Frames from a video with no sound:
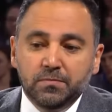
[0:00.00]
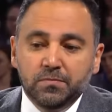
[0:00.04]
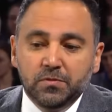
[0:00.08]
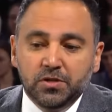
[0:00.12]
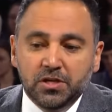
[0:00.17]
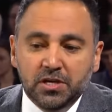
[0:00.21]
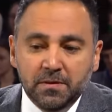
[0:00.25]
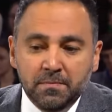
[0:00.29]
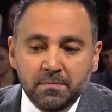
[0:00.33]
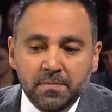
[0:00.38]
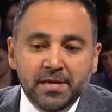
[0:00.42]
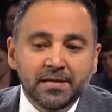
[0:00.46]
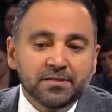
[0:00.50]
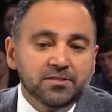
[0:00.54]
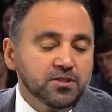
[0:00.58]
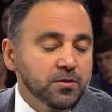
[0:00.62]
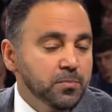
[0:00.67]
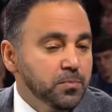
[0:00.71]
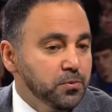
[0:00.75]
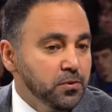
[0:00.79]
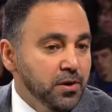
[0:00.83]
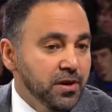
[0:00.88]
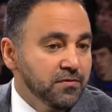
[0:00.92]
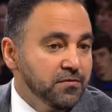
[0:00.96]
commit to
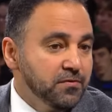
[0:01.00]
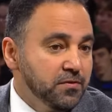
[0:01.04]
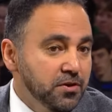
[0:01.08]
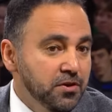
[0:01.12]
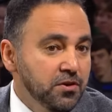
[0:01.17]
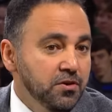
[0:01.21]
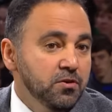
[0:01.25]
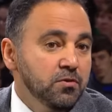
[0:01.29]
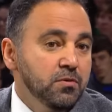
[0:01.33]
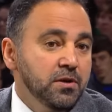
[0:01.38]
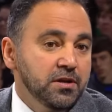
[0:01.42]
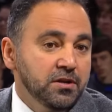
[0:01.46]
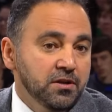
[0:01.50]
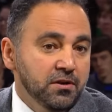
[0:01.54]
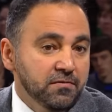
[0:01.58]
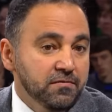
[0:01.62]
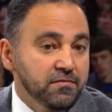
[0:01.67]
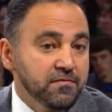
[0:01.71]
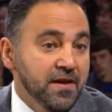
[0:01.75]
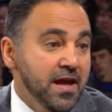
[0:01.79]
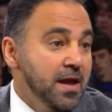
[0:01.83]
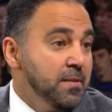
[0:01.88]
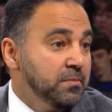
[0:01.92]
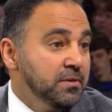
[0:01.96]
pray for you and your
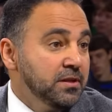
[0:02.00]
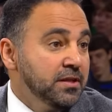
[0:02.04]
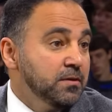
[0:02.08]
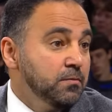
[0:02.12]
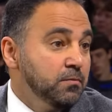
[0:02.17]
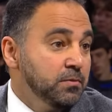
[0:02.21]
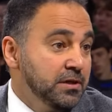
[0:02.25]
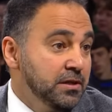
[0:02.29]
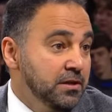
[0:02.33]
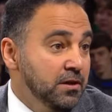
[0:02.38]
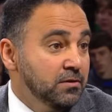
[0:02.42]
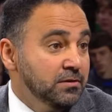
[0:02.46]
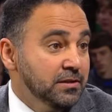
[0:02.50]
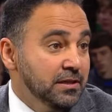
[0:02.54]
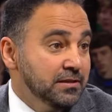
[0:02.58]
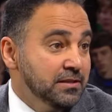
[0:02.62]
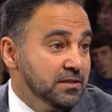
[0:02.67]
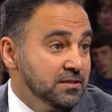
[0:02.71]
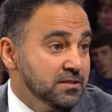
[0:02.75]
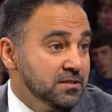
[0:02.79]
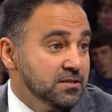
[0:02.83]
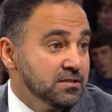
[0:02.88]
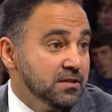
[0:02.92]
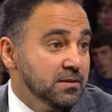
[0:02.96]
family. We know that
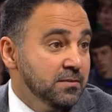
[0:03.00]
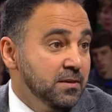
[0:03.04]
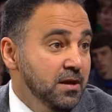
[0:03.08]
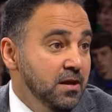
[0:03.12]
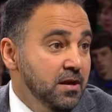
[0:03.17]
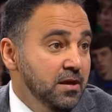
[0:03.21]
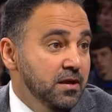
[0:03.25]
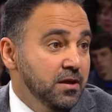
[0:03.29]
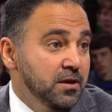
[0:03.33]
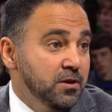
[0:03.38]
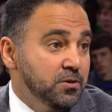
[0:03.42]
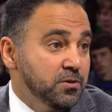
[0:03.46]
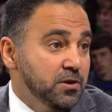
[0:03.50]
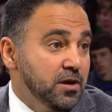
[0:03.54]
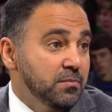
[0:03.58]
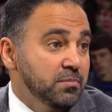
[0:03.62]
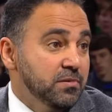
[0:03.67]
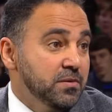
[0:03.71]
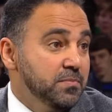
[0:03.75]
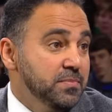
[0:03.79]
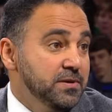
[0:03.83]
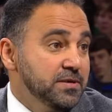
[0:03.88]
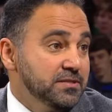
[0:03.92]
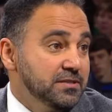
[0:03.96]
this is an
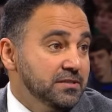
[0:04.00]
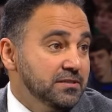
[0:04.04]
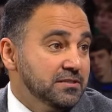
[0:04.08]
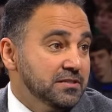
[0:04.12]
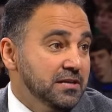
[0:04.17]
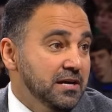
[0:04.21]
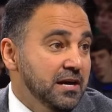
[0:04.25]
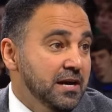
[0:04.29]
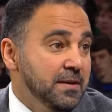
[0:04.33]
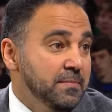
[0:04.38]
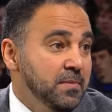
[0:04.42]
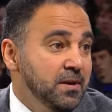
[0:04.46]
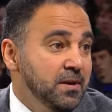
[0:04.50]
incredibly busy time.